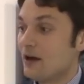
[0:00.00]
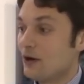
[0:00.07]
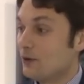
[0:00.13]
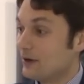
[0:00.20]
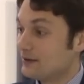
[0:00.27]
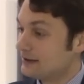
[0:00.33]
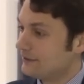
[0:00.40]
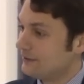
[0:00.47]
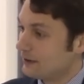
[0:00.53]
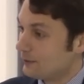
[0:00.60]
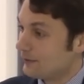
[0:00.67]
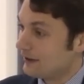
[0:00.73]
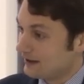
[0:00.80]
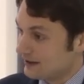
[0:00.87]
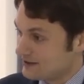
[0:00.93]
who are living
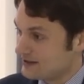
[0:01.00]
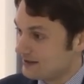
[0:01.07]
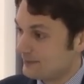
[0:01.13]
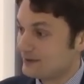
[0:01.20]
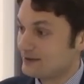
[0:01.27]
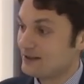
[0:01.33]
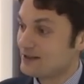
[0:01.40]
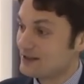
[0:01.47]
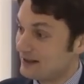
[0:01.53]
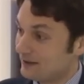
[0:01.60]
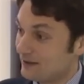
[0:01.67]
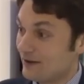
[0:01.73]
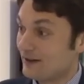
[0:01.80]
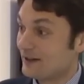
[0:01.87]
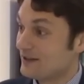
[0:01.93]
with the customer, listening
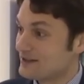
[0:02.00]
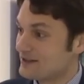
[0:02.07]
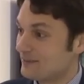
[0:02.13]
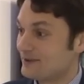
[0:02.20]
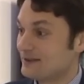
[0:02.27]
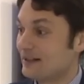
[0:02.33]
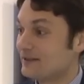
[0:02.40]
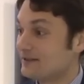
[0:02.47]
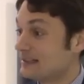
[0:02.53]
to the customer and